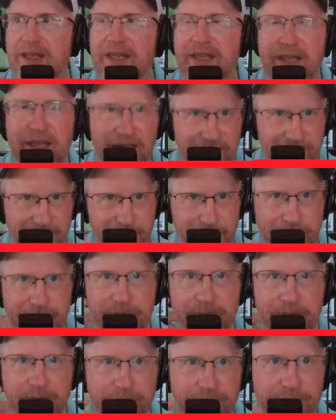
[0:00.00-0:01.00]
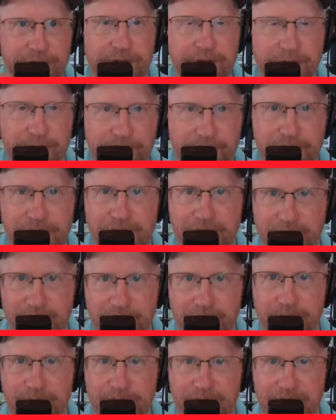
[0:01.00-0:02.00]
getting people to, you
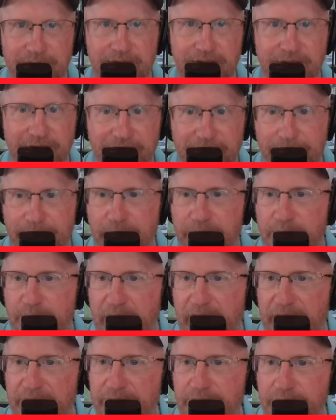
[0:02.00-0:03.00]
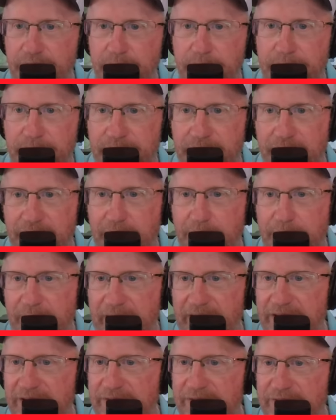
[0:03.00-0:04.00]
know, hit up the sponsors and
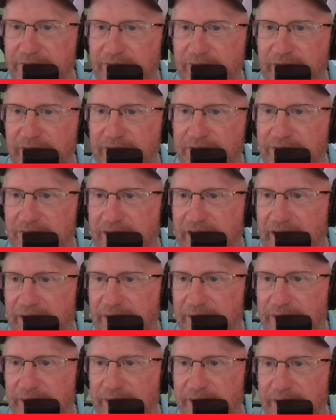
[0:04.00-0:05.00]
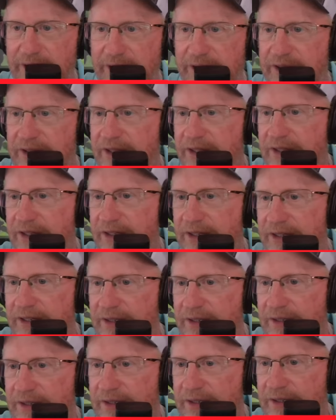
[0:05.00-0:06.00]
participate in this thing together
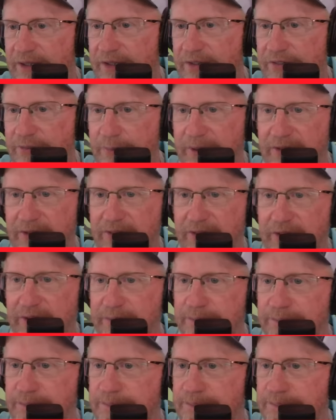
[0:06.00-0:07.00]
is a big deal.